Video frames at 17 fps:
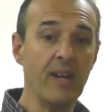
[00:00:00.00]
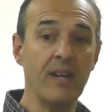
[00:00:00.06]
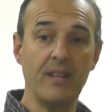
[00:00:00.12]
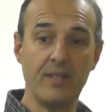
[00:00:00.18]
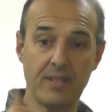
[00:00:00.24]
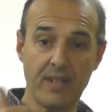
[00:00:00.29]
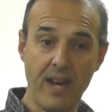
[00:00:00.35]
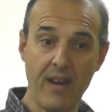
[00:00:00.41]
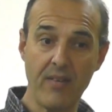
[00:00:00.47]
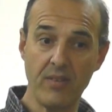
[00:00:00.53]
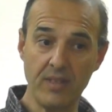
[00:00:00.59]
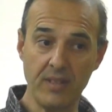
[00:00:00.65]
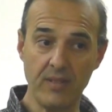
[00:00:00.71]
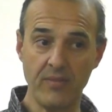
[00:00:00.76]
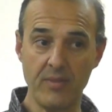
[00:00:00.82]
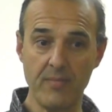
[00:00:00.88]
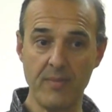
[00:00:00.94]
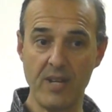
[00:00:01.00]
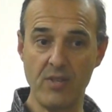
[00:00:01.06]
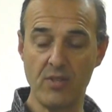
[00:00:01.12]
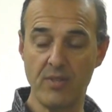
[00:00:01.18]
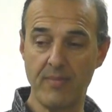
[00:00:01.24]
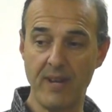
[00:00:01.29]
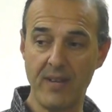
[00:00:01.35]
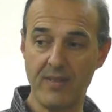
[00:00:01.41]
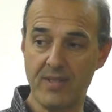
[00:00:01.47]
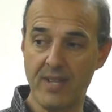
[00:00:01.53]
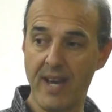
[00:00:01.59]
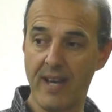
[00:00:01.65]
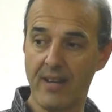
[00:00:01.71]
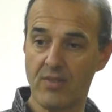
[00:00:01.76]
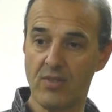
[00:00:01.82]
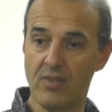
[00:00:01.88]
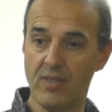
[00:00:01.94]
it's carrying the information about
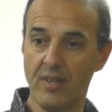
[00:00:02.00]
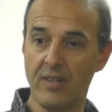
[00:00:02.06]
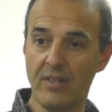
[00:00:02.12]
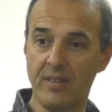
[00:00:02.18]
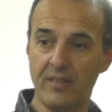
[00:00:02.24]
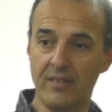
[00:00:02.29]
texture,